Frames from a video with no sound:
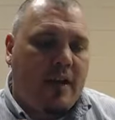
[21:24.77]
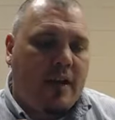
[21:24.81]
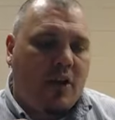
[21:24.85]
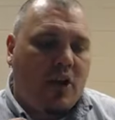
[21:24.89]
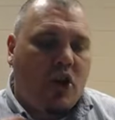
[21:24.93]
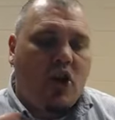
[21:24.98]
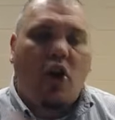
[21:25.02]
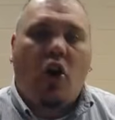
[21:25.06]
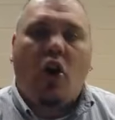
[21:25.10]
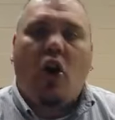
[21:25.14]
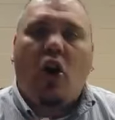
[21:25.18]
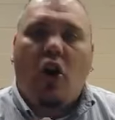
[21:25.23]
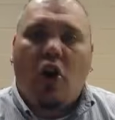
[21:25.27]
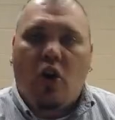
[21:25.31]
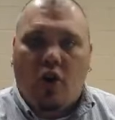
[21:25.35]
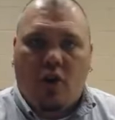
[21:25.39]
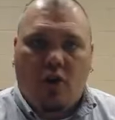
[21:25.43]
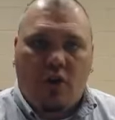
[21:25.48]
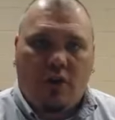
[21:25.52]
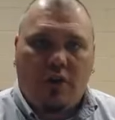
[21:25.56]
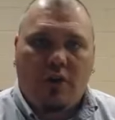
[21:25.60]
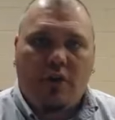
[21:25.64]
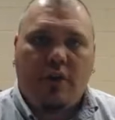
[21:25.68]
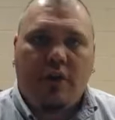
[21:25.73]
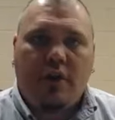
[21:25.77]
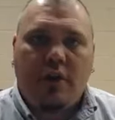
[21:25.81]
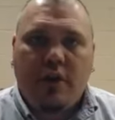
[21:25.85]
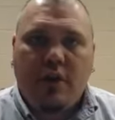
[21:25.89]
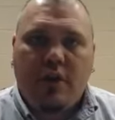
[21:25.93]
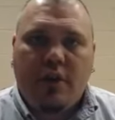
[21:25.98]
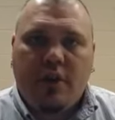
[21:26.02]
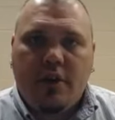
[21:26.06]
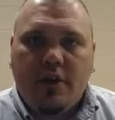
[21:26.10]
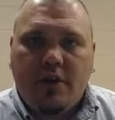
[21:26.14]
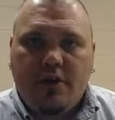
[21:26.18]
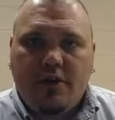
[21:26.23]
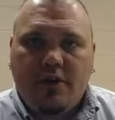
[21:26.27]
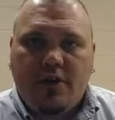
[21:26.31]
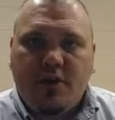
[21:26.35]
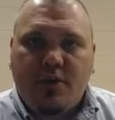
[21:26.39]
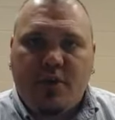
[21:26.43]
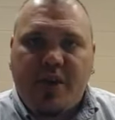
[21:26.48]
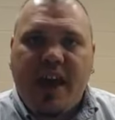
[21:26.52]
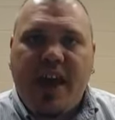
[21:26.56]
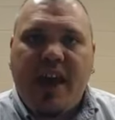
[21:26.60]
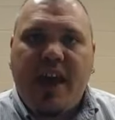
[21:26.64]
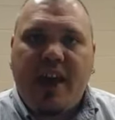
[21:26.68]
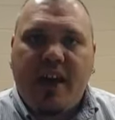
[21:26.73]
call to
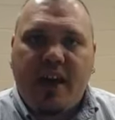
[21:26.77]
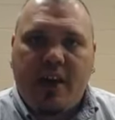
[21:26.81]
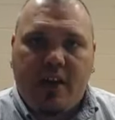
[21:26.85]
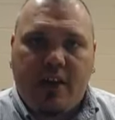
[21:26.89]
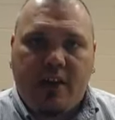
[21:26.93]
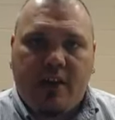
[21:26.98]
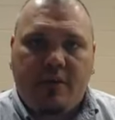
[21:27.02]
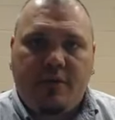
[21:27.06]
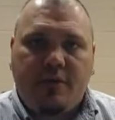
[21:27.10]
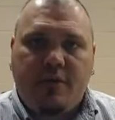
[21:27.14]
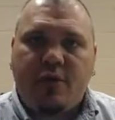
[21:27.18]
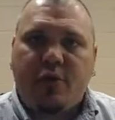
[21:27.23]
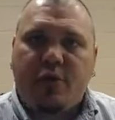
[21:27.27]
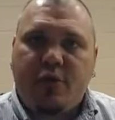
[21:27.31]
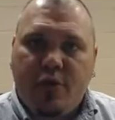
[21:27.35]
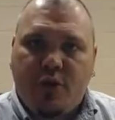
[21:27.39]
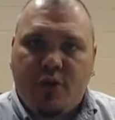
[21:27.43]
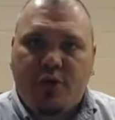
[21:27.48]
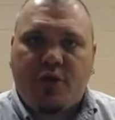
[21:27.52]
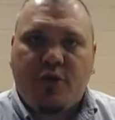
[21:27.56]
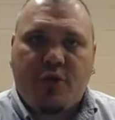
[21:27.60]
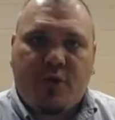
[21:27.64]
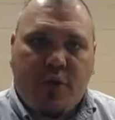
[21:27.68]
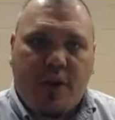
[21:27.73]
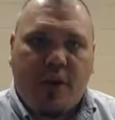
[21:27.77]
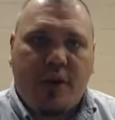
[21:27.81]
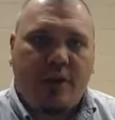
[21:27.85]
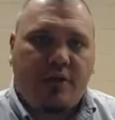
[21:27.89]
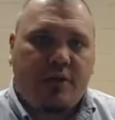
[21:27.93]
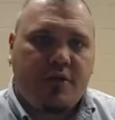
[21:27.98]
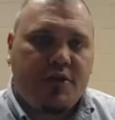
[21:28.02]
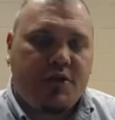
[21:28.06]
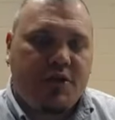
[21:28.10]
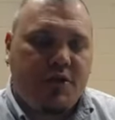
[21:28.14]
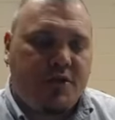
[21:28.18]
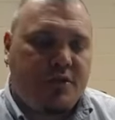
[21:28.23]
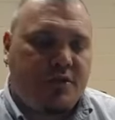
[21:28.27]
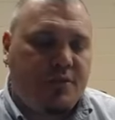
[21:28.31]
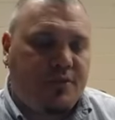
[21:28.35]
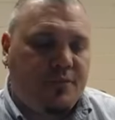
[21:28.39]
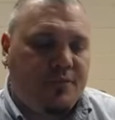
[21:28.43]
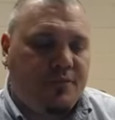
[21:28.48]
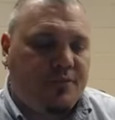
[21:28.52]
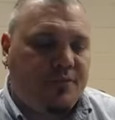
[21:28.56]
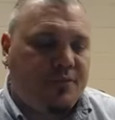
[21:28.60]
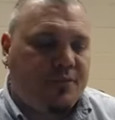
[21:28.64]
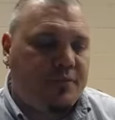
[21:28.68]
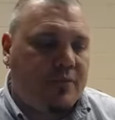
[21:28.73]
care for those around you,
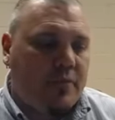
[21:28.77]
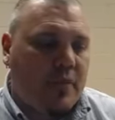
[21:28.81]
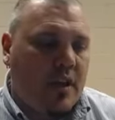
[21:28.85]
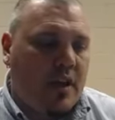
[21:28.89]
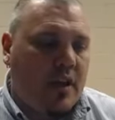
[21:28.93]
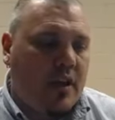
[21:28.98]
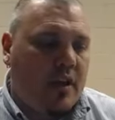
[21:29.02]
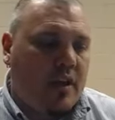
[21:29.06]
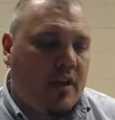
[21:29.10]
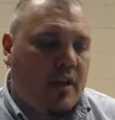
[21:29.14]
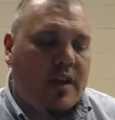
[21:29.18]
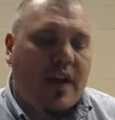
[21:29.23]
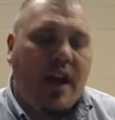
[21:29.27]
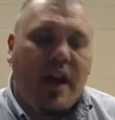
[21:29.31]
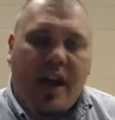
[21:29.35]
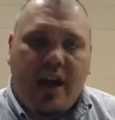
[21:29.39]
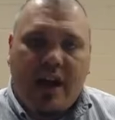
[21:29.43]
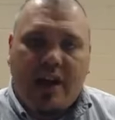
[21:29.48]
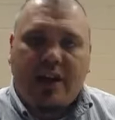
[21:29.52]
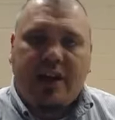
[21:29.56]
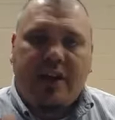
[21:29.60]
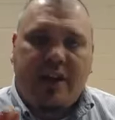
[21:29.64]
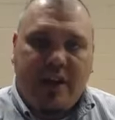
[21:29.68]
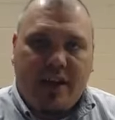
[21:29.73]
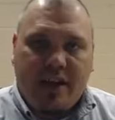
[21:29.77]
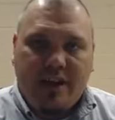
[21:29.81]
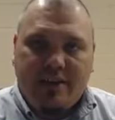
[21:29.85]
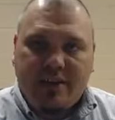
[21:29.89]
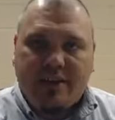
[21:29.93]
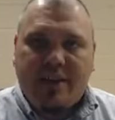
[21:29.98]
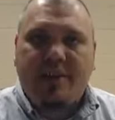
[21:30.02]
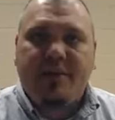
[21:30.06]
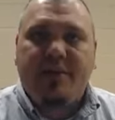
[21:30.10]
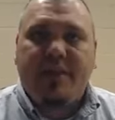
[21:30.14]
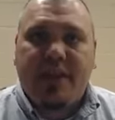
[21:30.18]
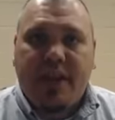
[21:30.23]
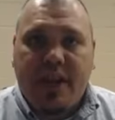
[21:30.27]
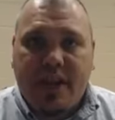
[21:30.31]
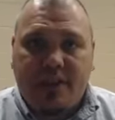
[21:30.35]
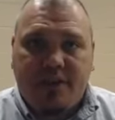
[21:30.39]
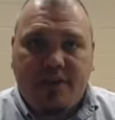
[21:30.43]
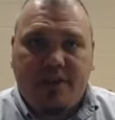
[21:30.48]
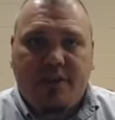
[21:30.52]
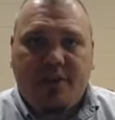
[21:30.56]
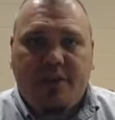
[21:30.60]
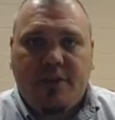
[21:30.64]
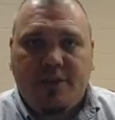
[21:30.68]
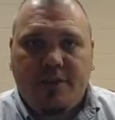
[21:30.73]
God has given that
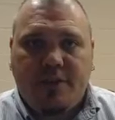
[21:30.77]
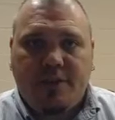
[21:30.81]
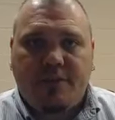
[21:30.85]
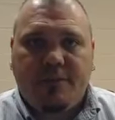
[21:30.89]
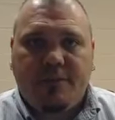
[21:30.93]
to you.